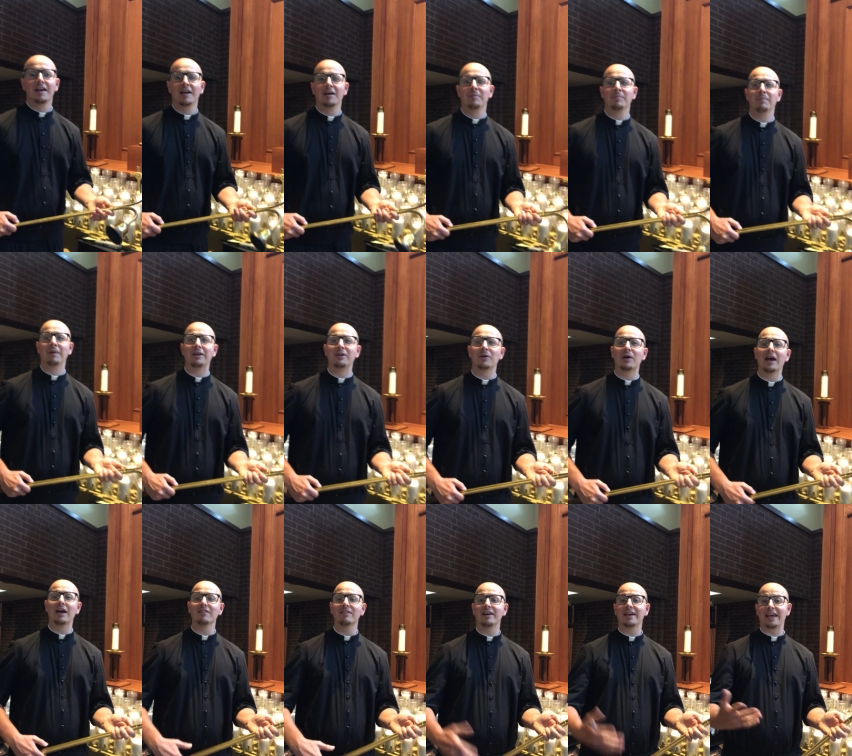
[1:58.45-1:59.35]
And may you
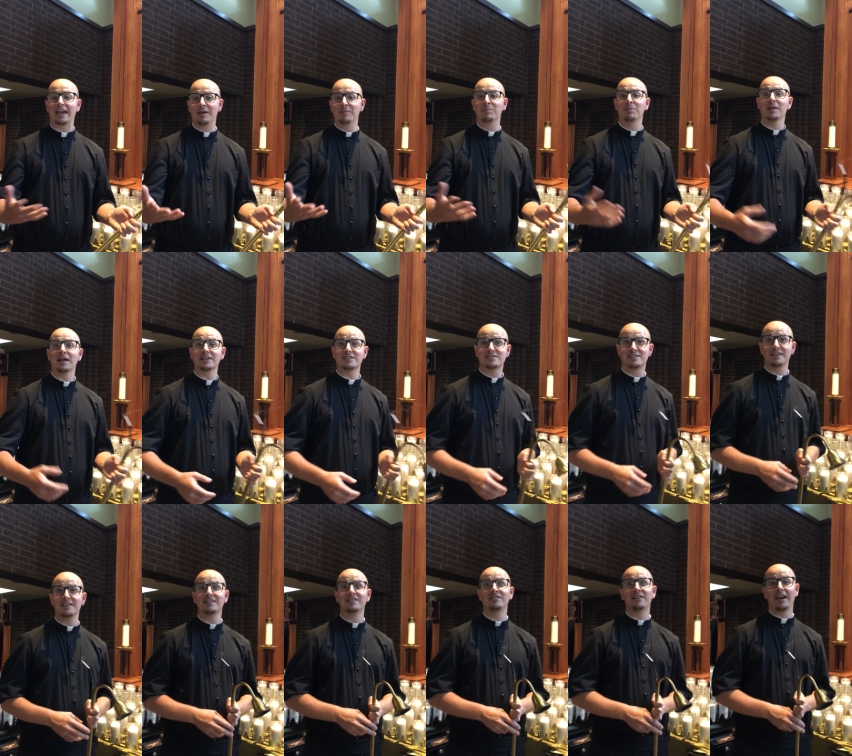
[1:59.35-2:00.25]
have a
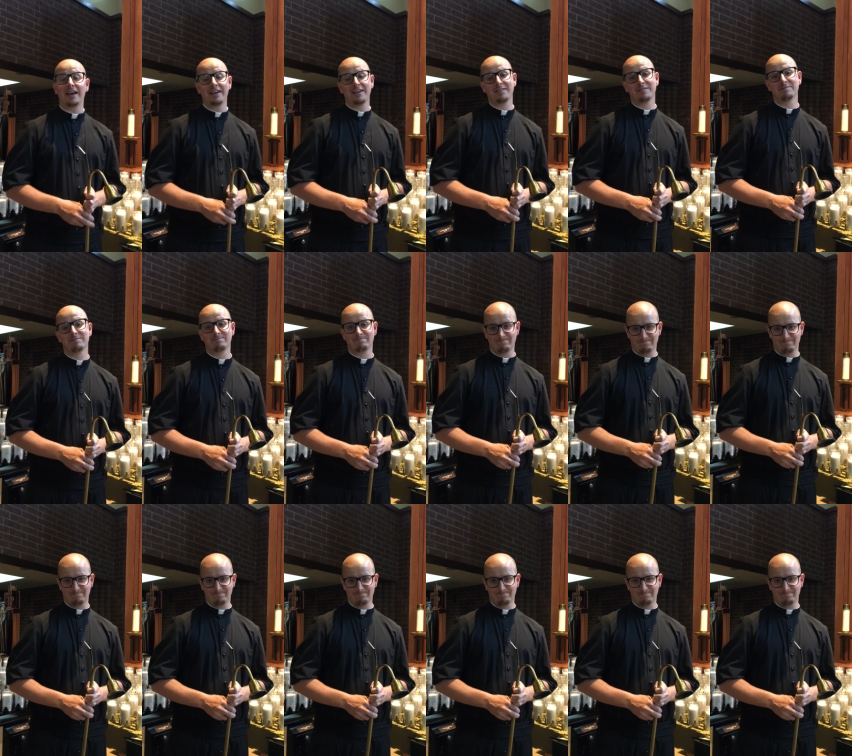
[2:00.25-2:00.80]
blessed day.